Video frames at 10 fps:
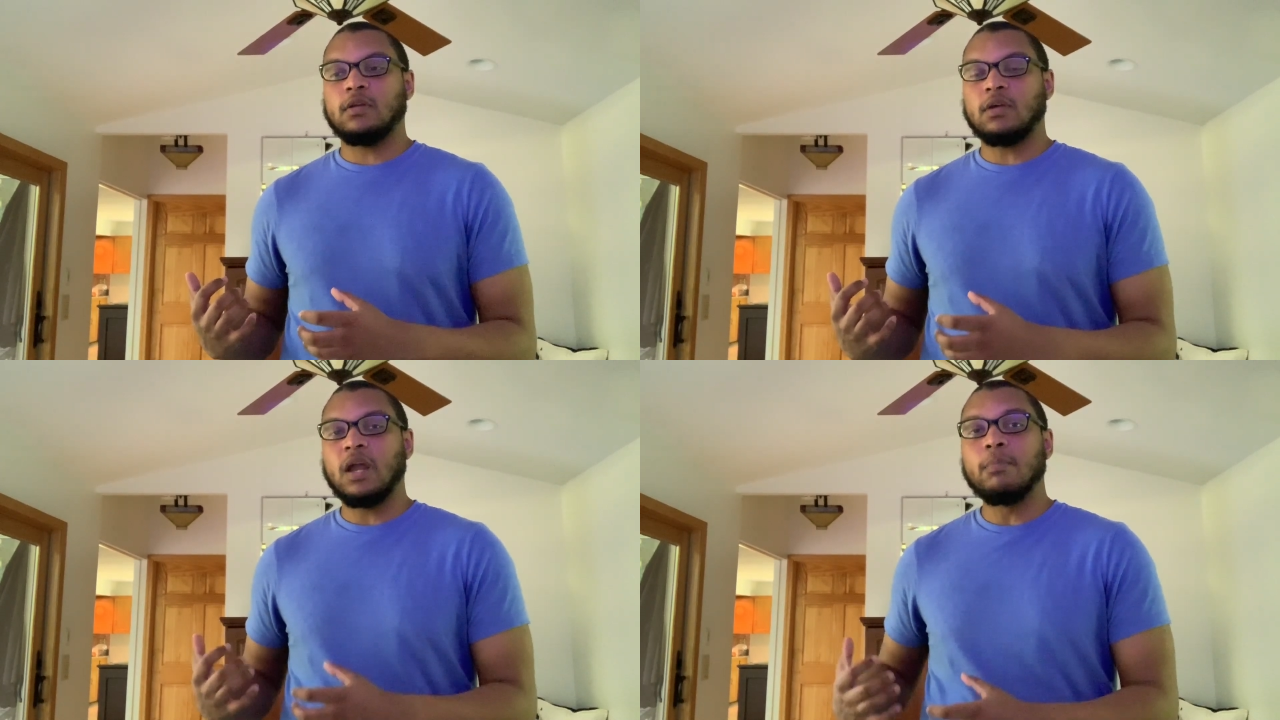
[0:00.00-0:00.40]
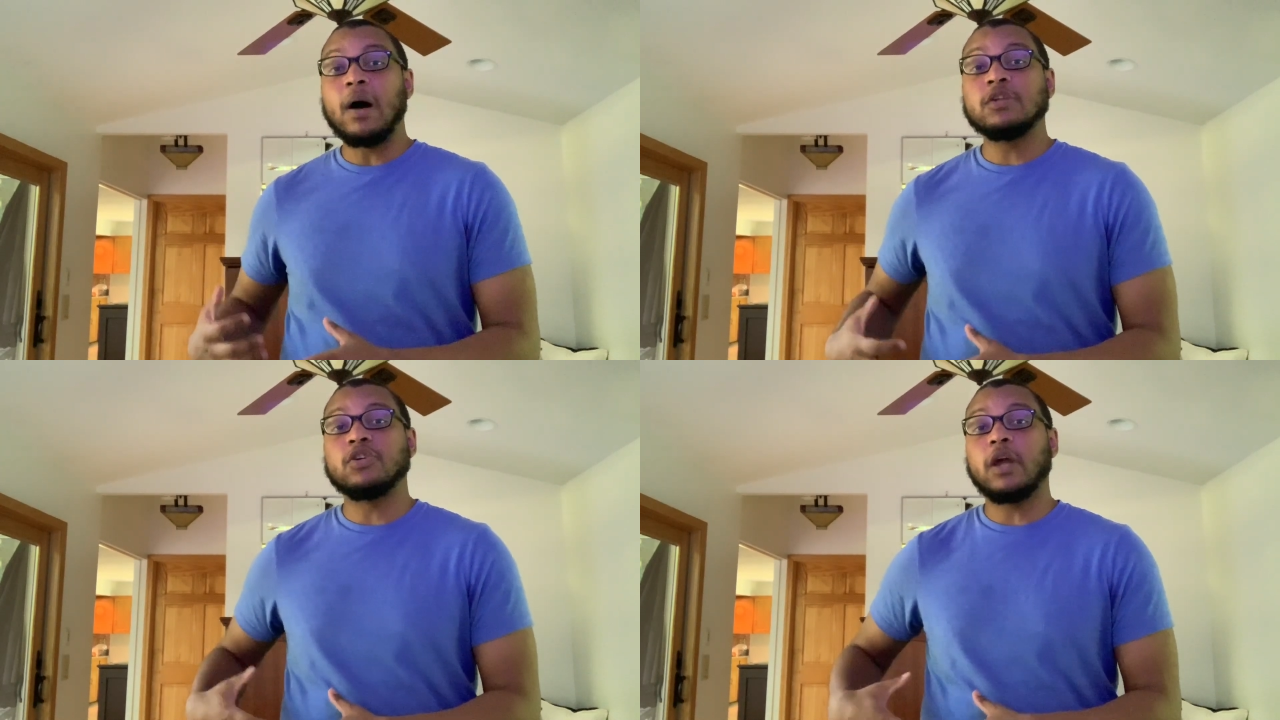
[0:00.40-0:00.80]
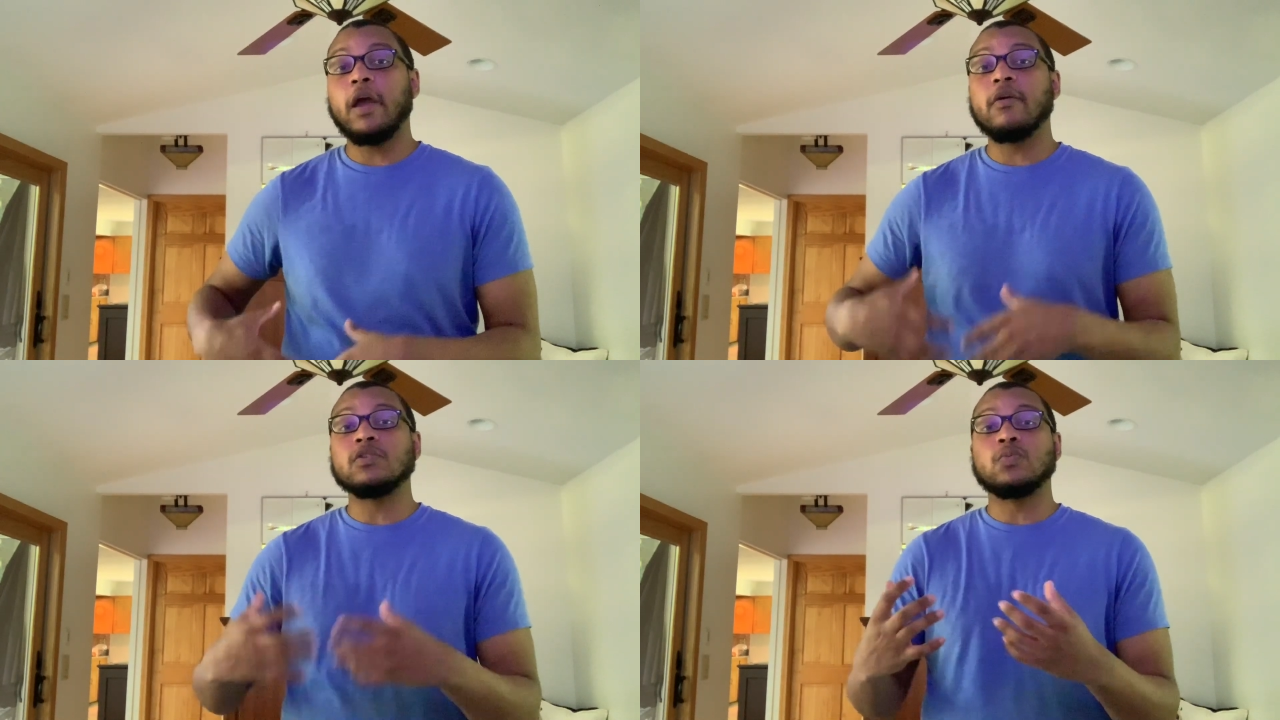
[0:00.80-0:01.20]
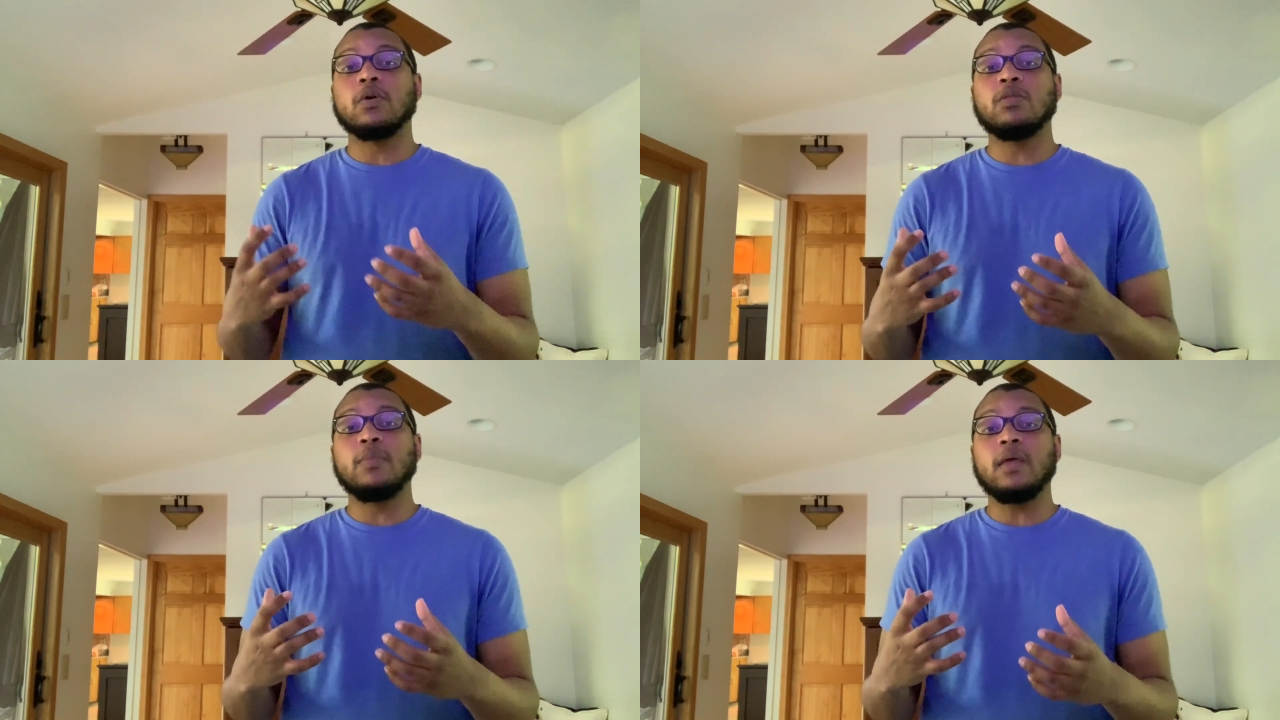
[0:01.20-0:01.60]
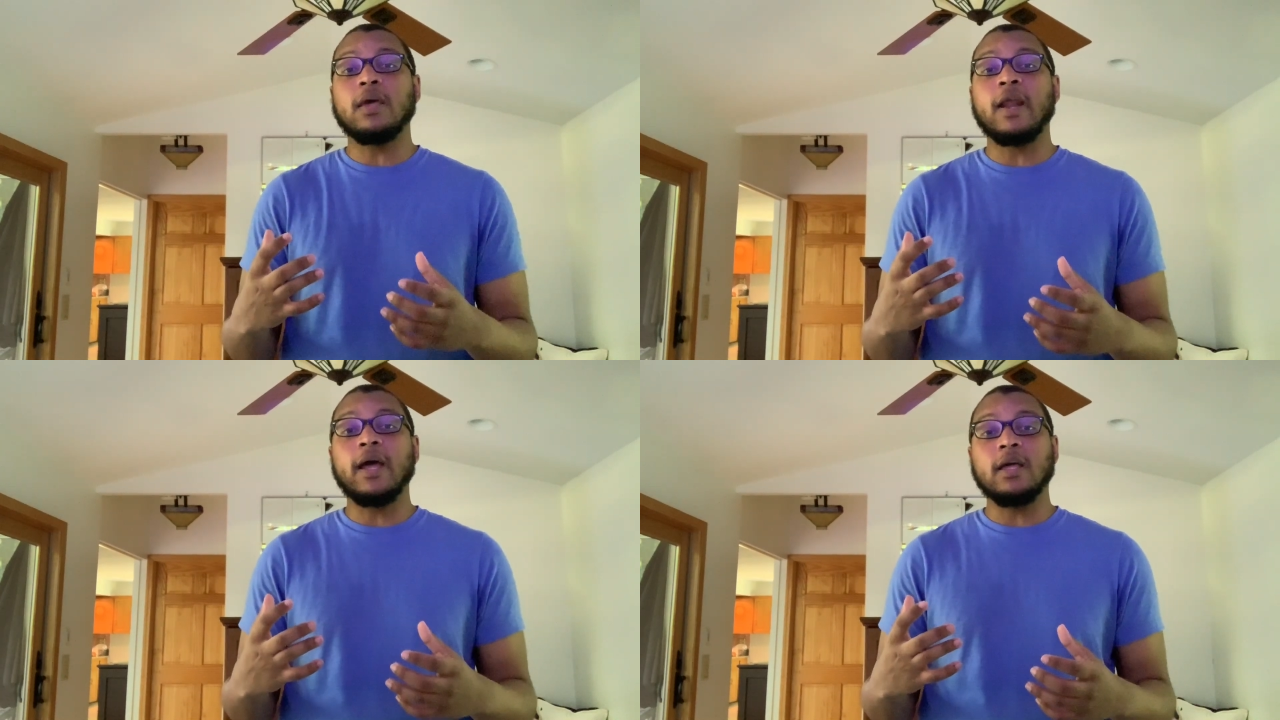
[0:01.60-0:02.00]
kind of mantra carries with me,
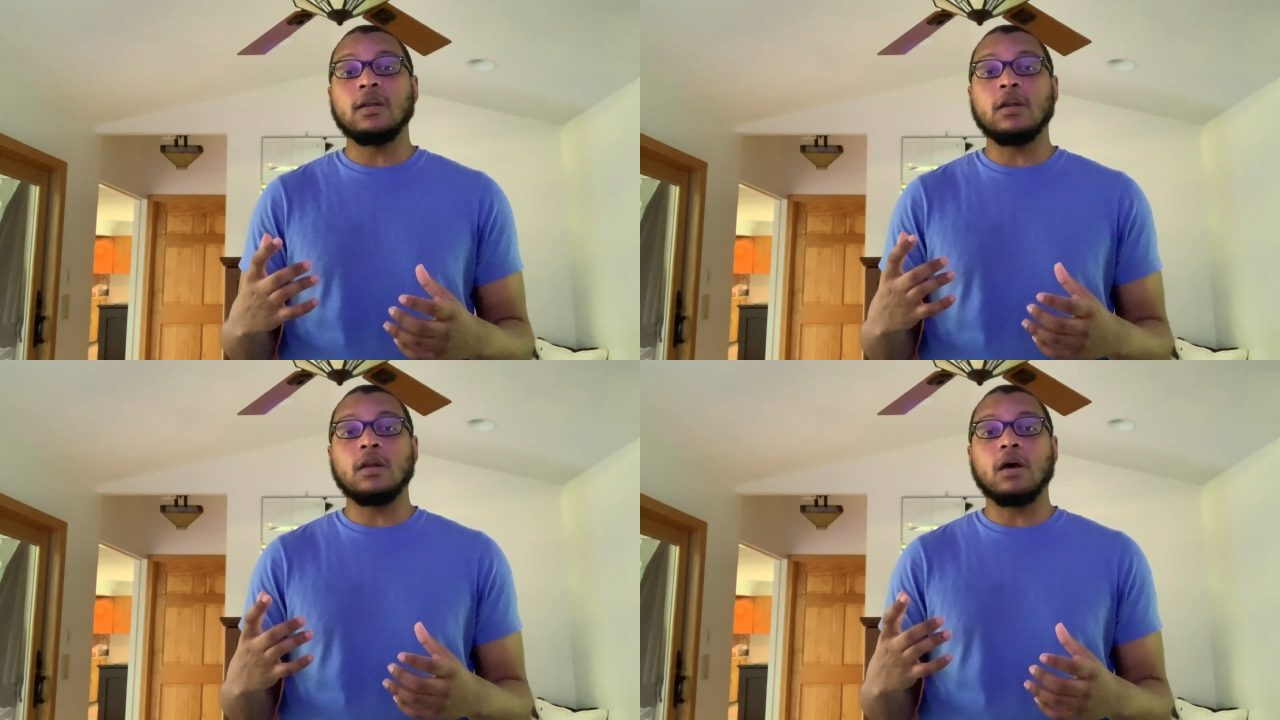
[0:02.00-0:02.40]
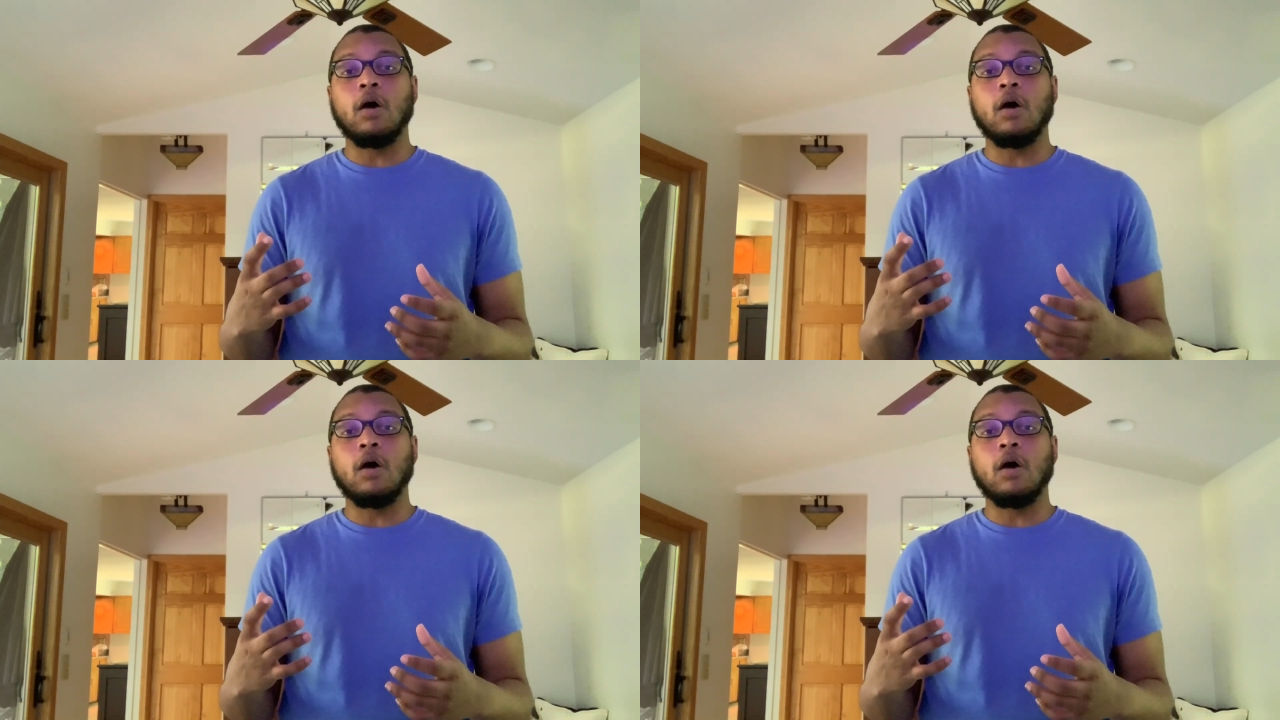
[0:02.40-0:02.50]
and I can